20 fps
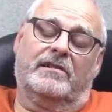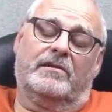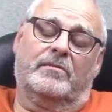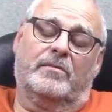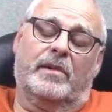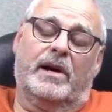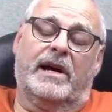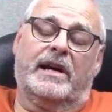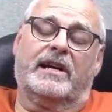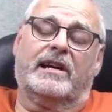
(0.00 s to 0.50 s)

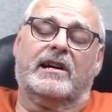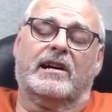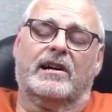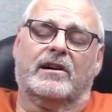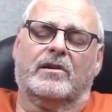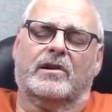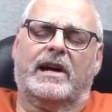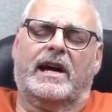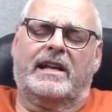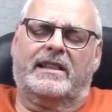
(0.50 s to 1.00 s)
my
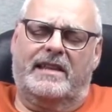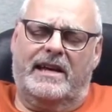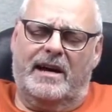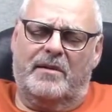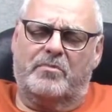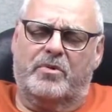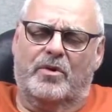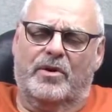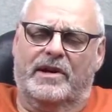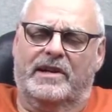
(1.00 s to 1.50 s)
car at
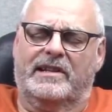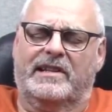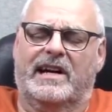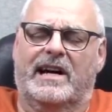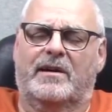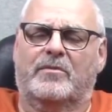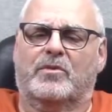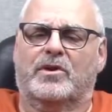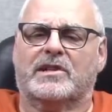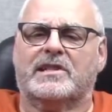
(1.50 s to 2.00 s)
that point in
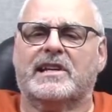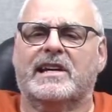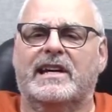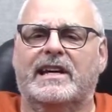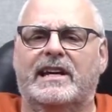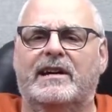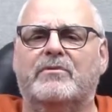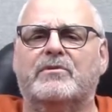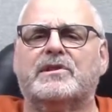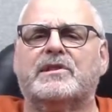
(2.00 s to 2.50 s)
time, was
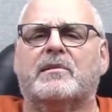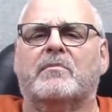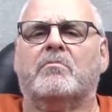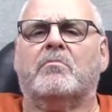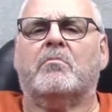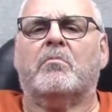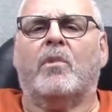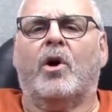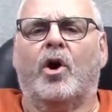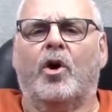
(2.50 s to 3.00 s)
it was a
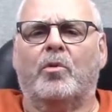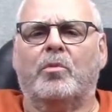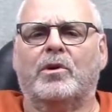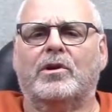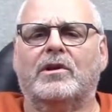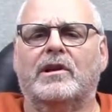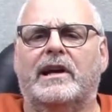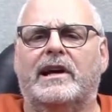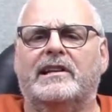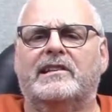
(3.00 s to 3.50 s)

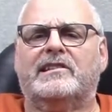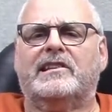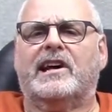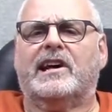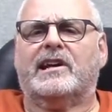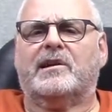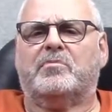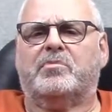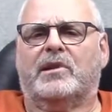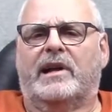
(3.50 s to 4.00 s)
mobile
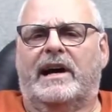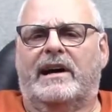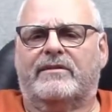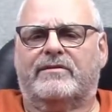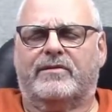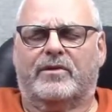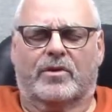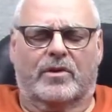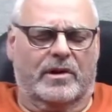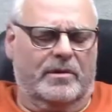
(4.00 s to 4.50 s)
antenna
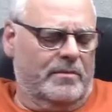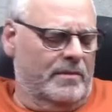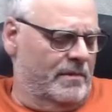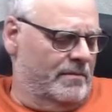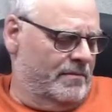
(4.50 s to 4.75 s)
platform.